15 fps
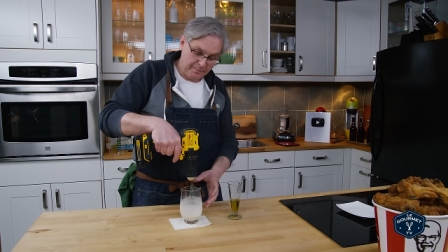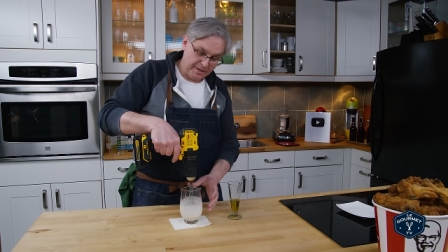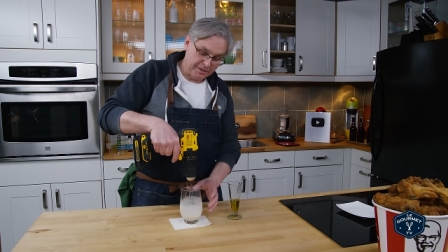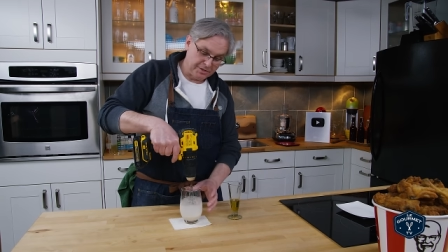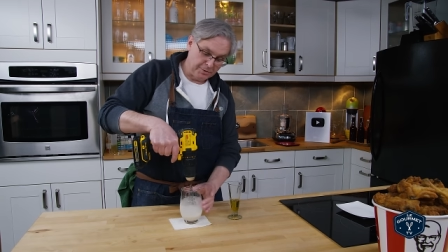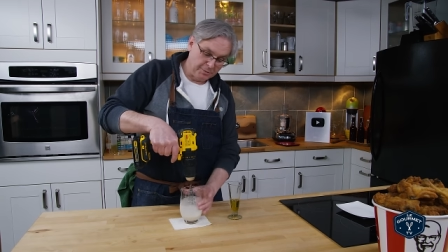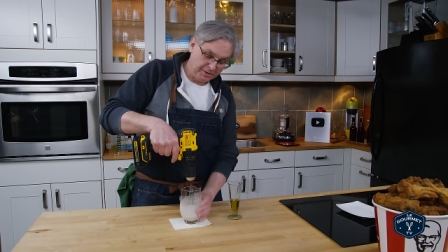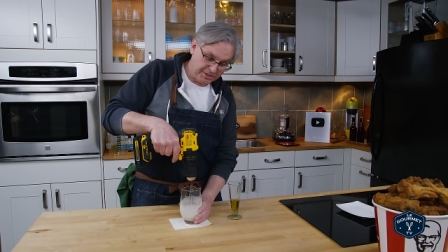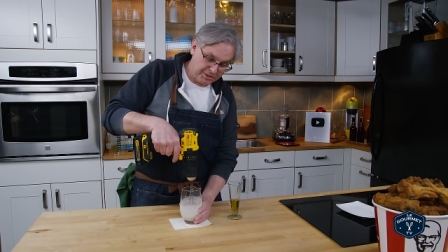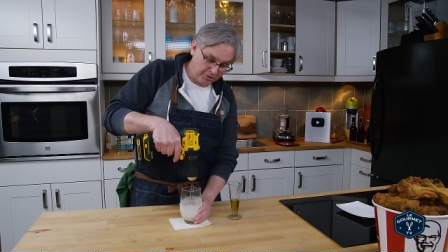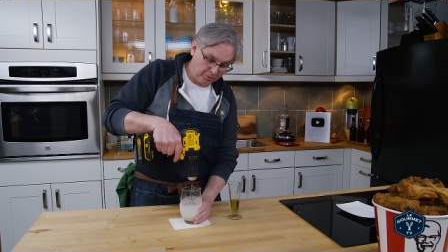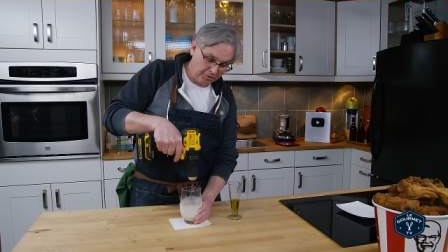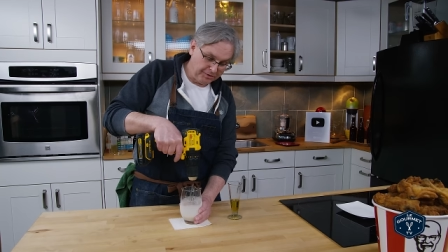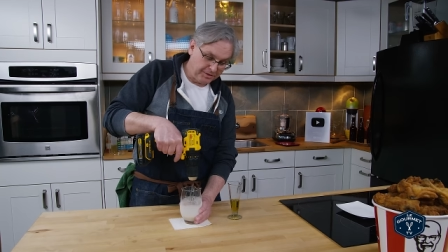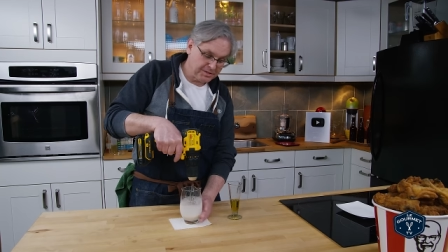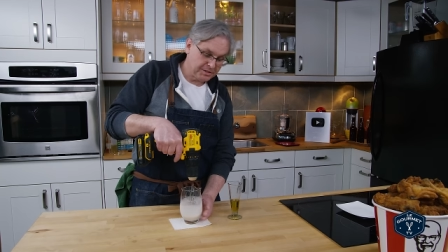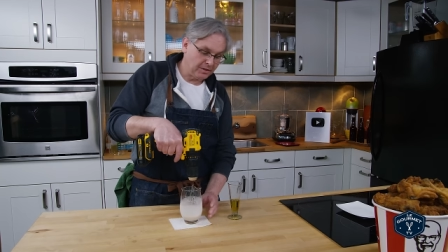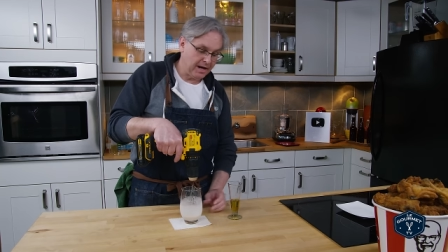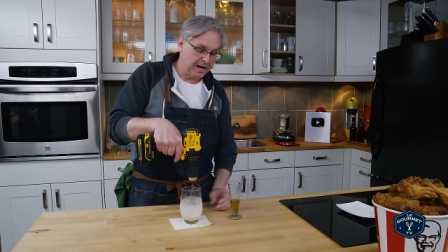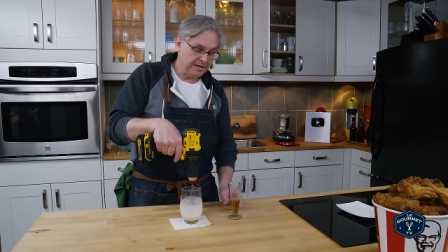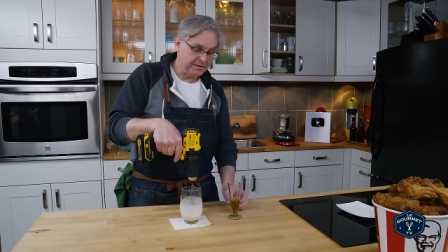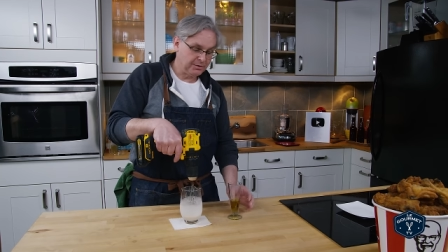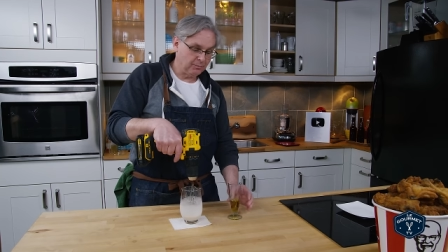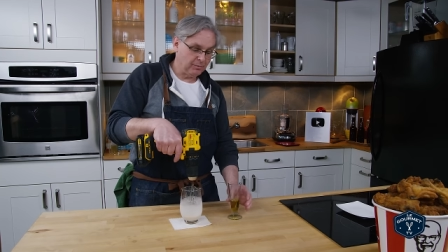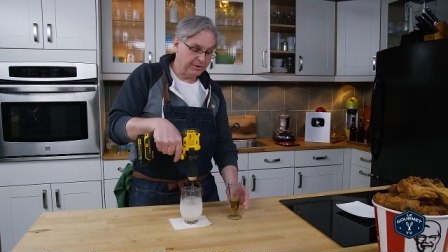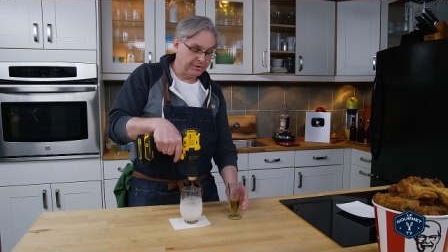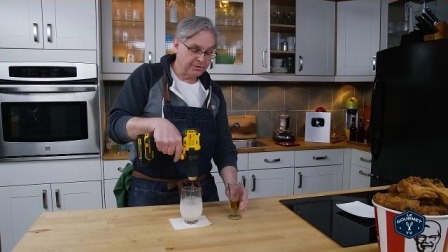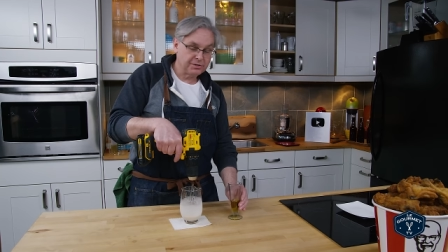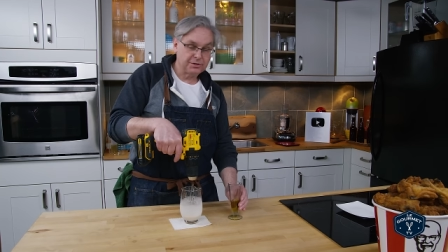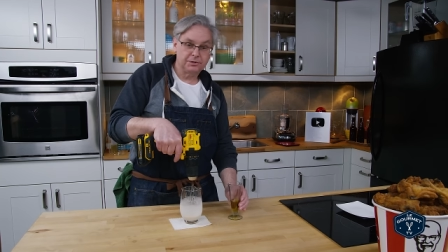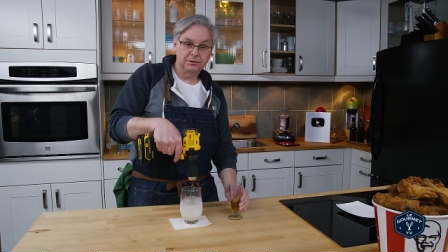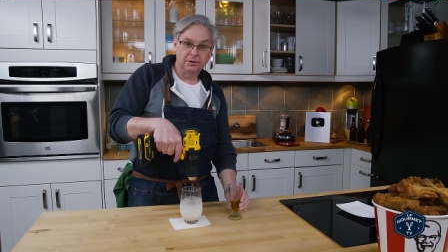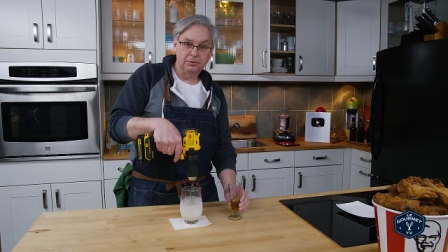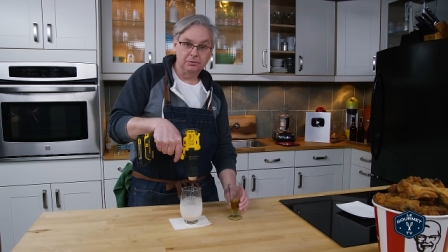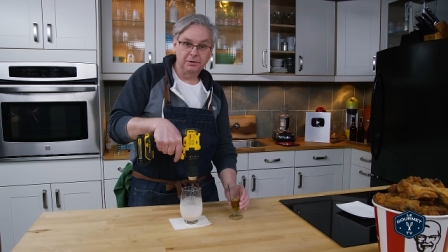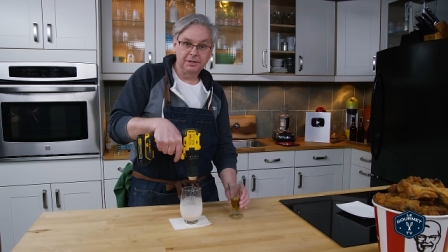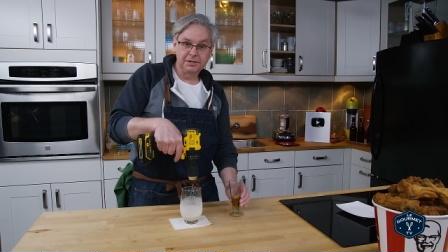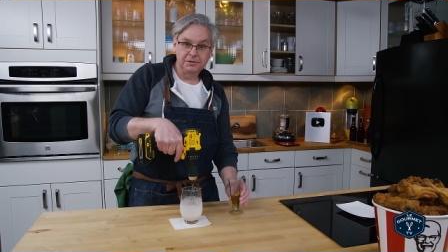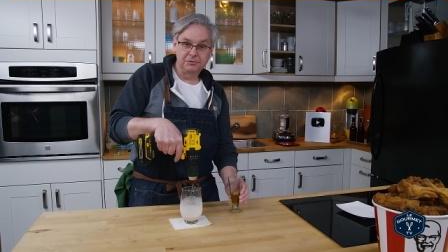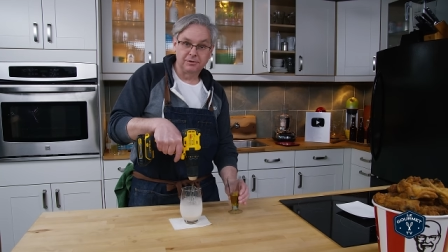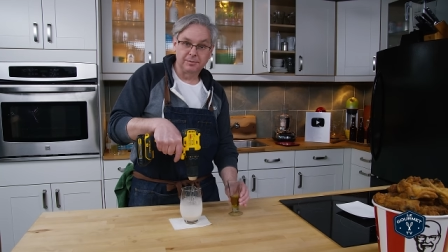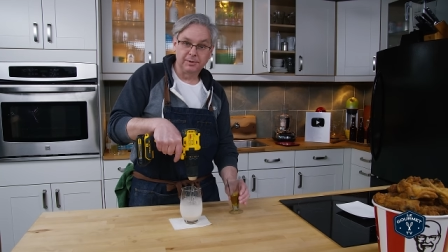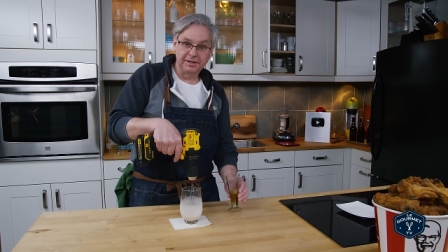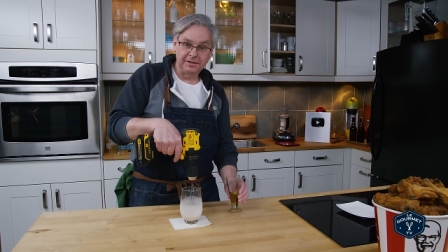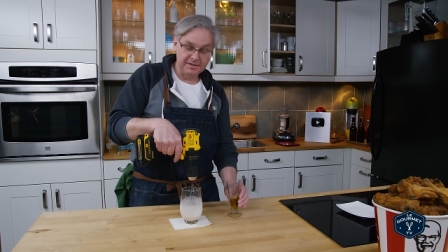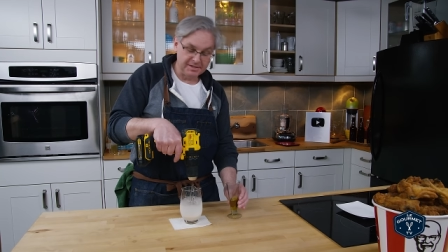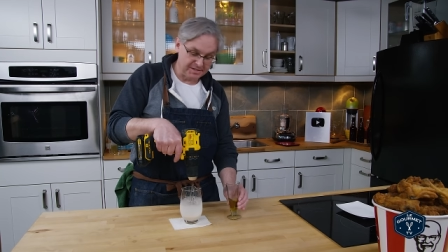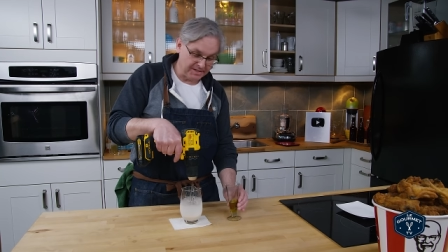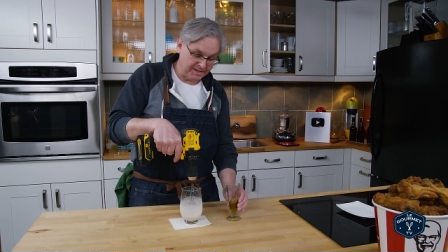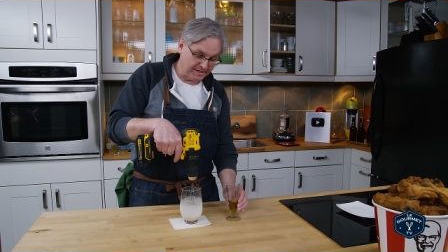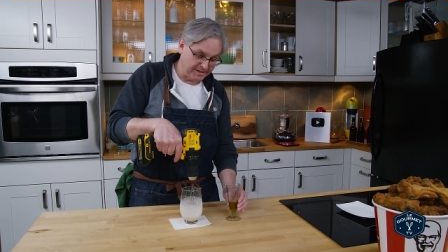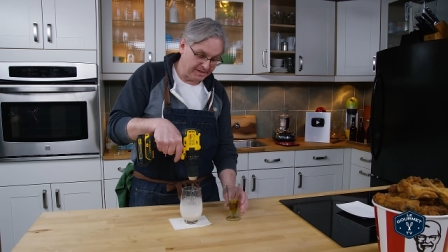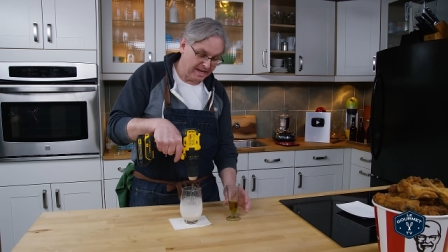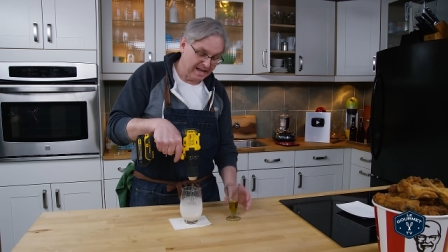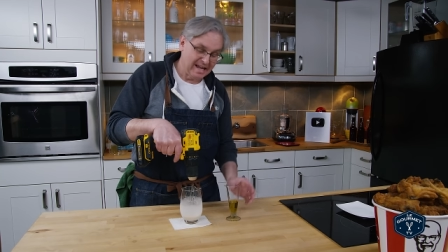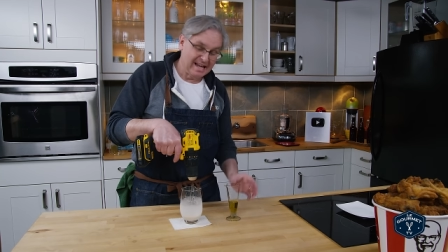because you really should hold this glass while you're slowly dribbling this in.